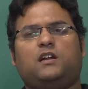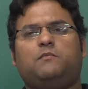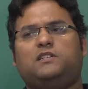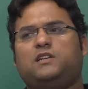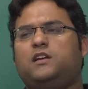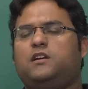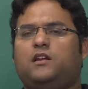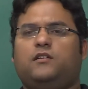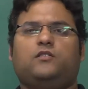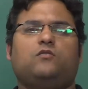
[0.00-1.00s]
are basically
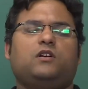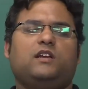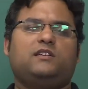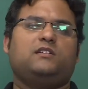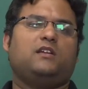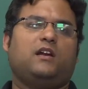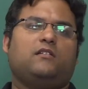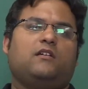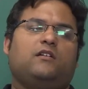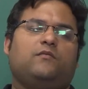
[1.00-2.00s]
connections that
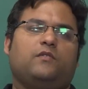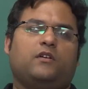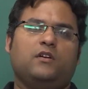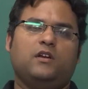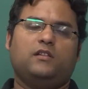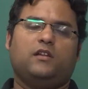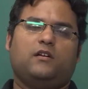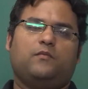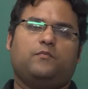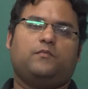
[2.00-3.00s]

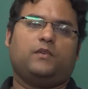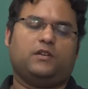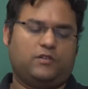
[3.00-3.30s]
the